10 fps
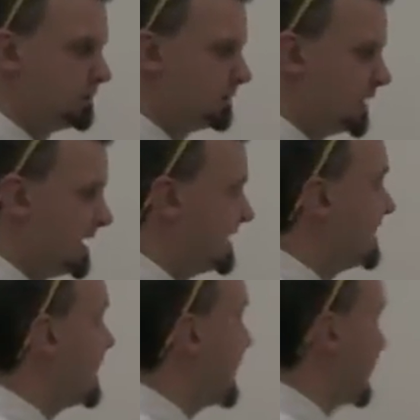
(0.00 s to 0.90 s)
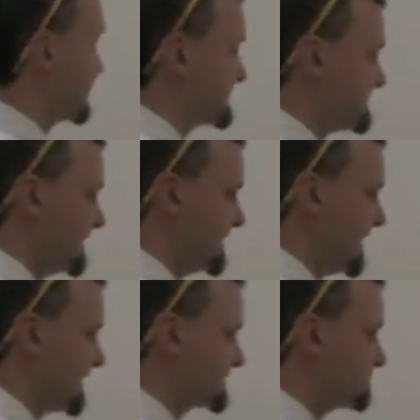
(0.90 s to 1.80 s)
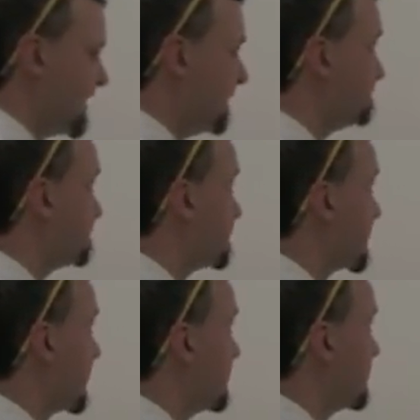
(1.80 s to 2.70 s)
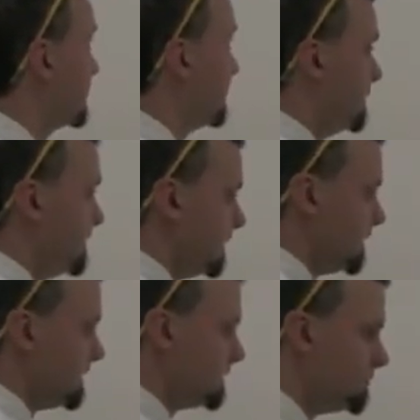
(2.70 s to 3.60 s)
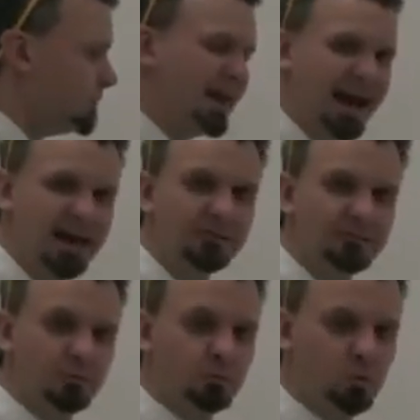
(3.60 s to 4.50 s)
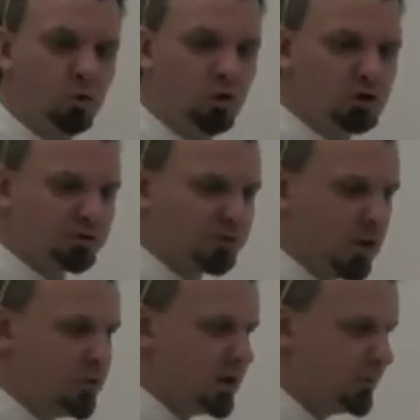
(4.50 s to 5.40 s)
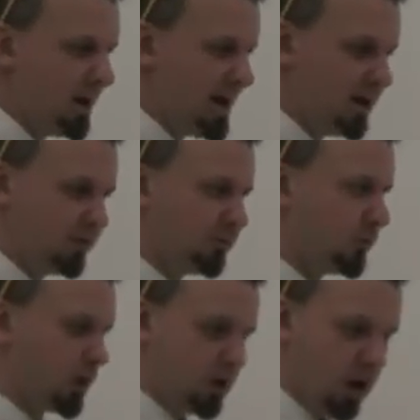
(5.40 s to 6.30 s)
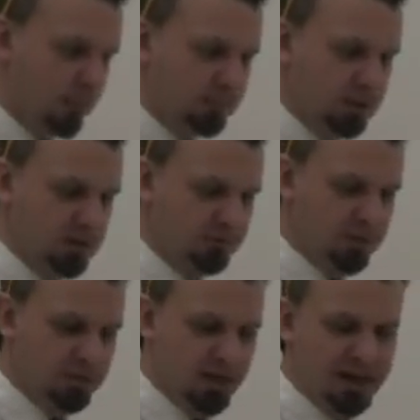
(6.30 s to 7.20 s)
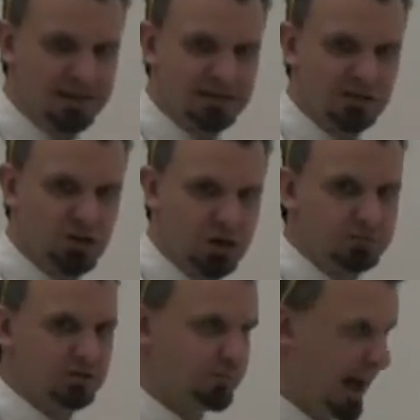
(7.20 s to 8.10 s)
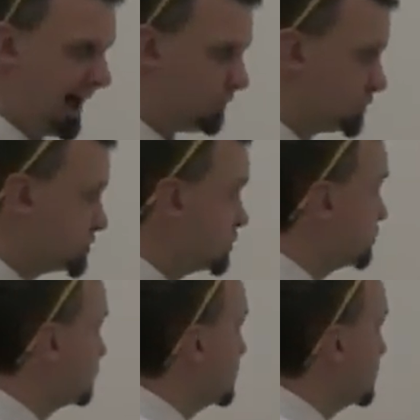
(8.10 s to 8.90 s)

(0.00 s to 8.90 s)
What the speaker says: Okay, x to the x. Well, we have rules floating around for a couple of things in terms of powers.